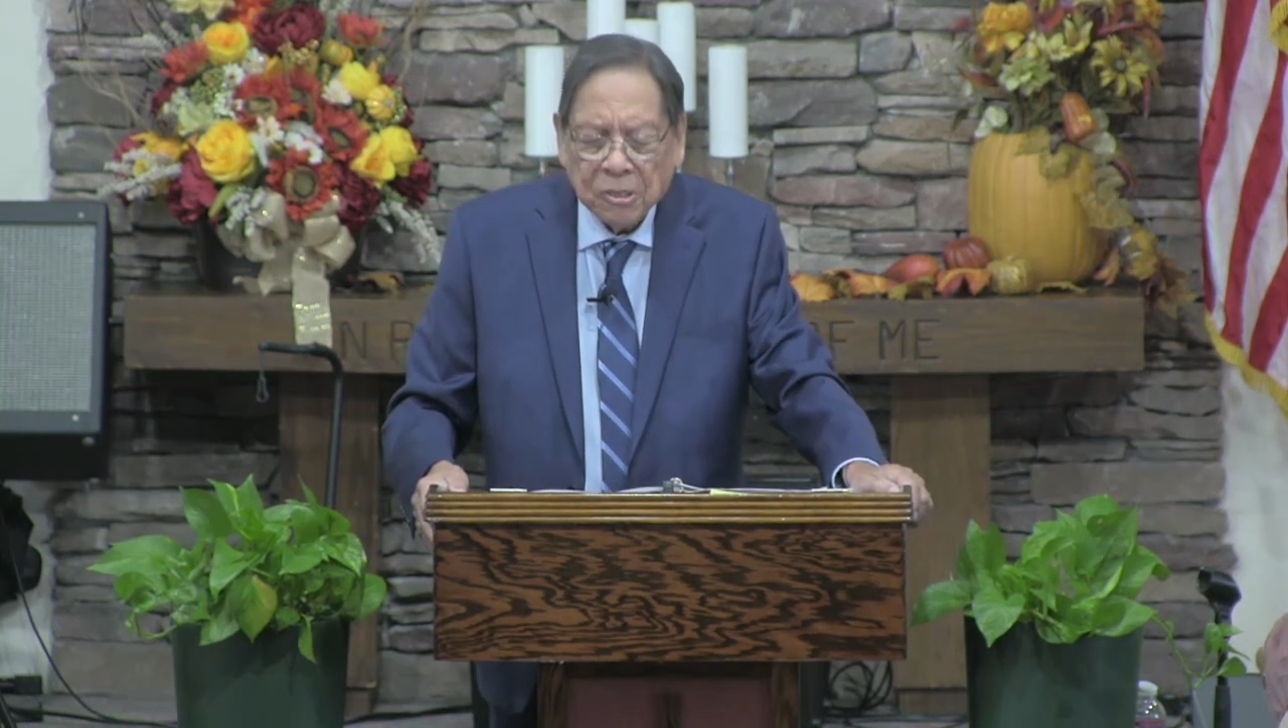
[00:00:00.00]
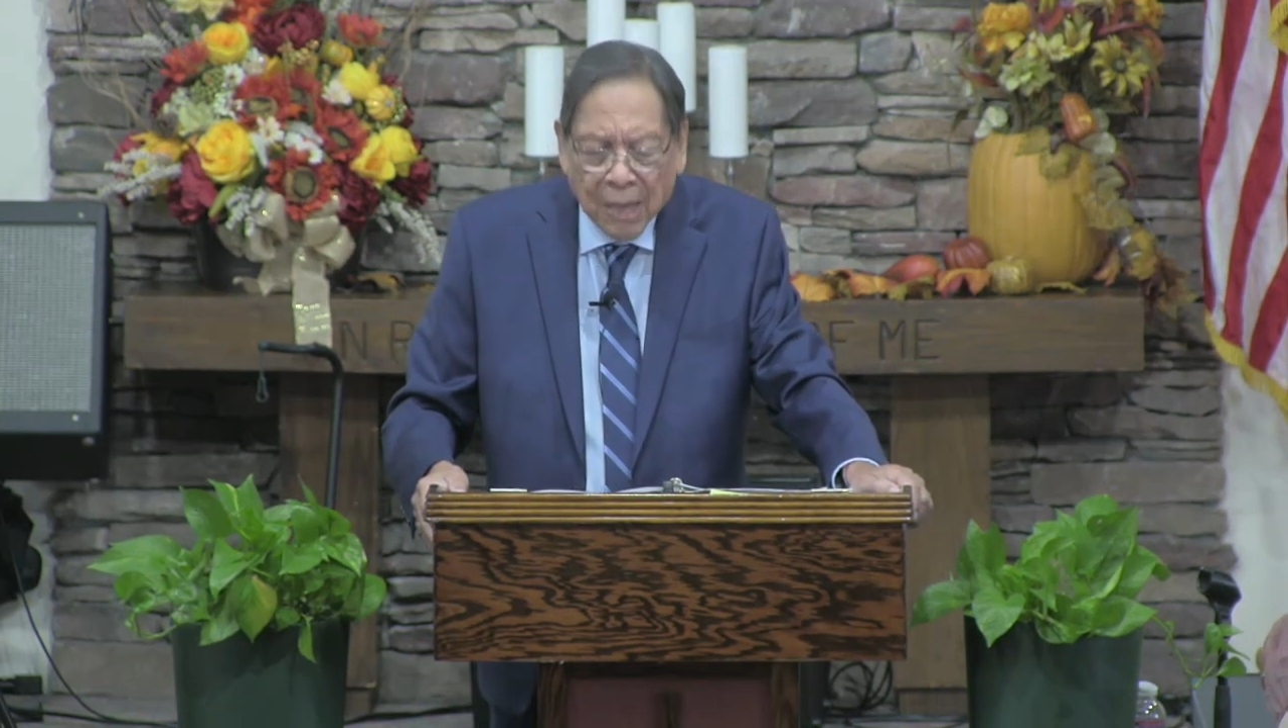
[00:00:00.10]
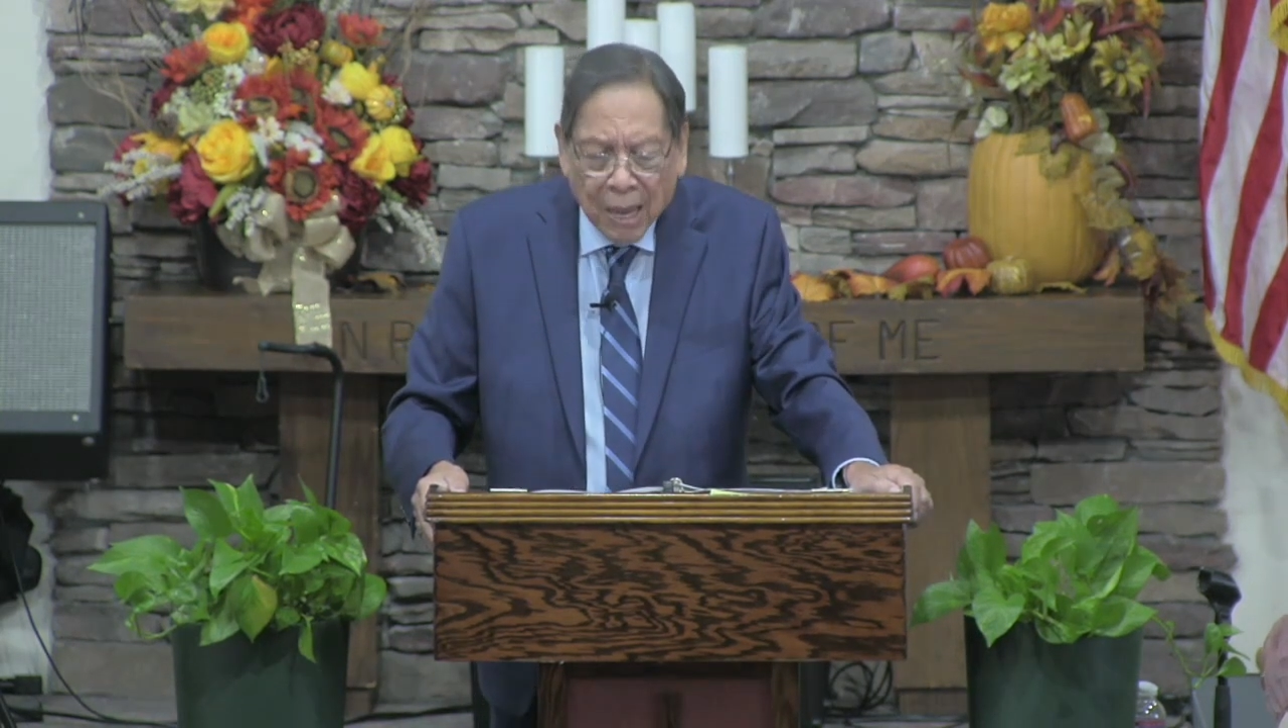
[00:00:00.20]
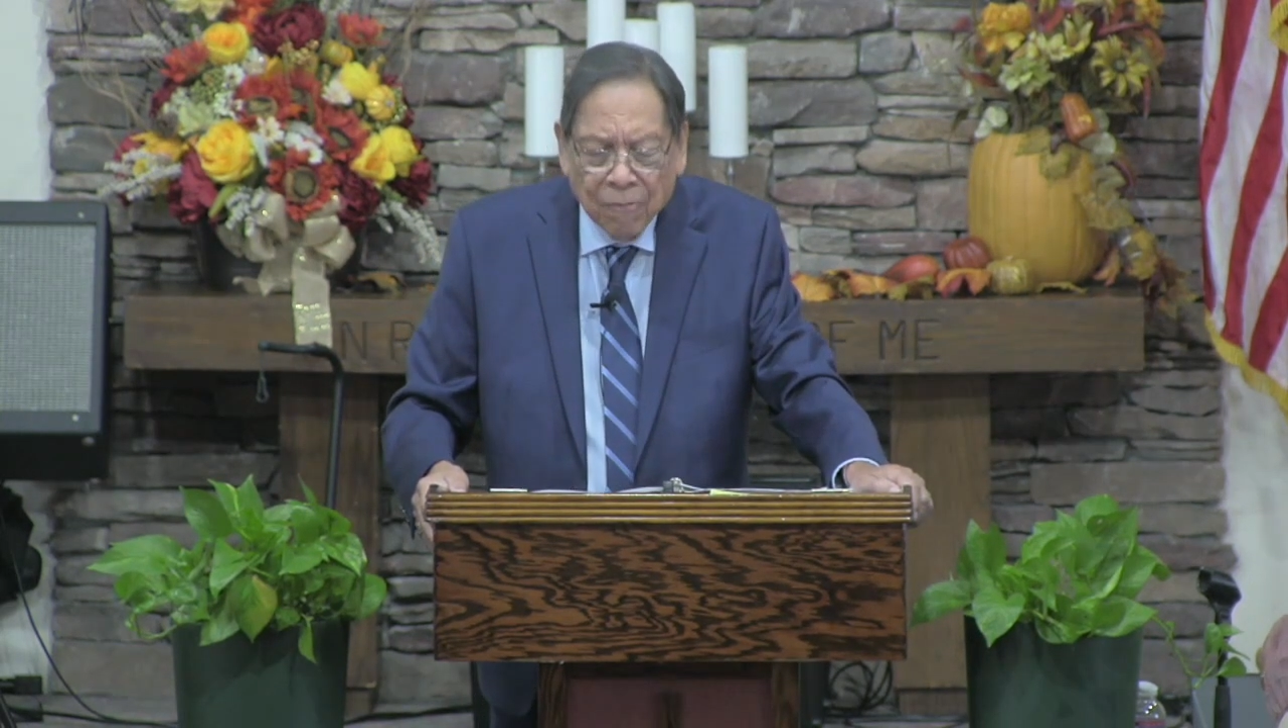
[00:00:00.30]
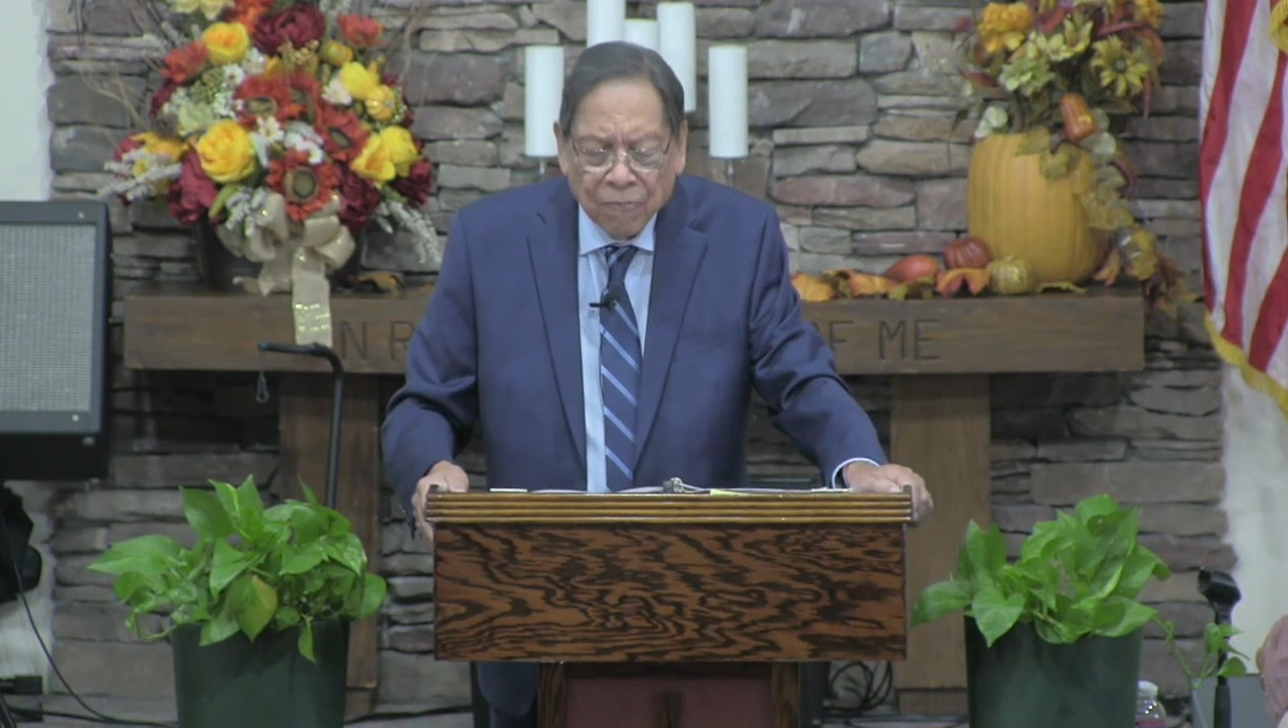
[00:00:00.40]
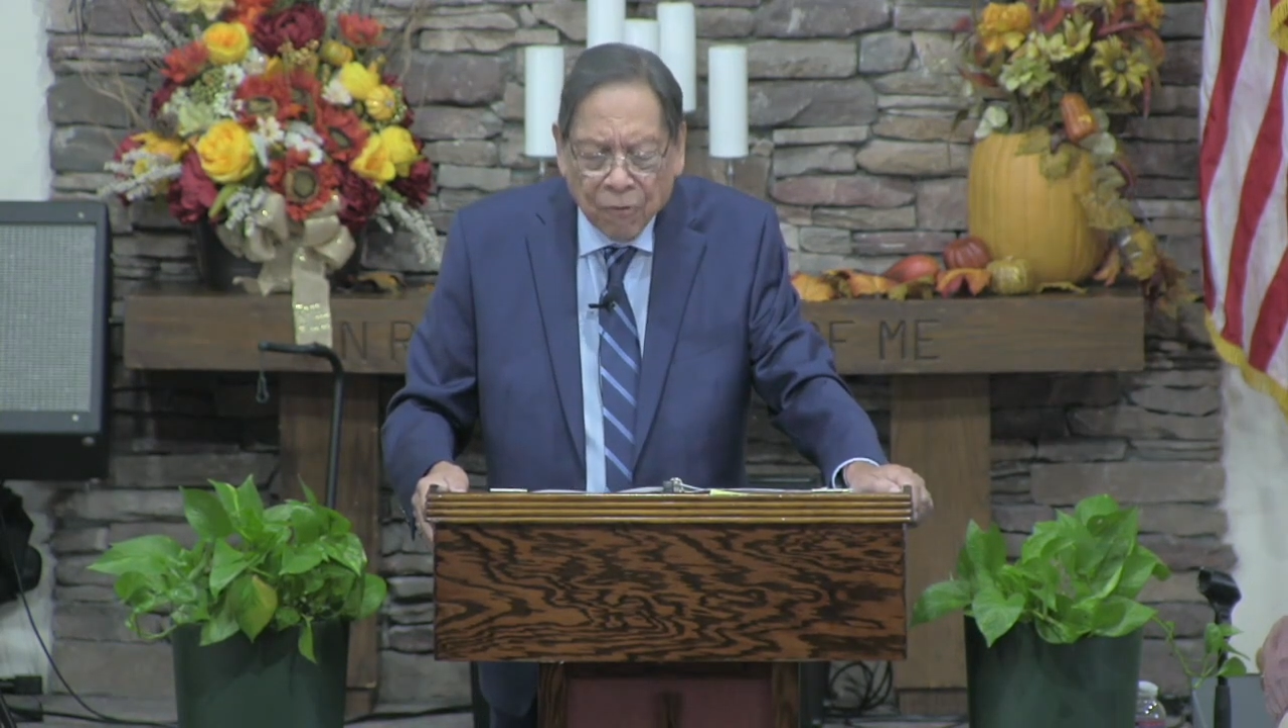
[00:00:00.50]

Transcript: stand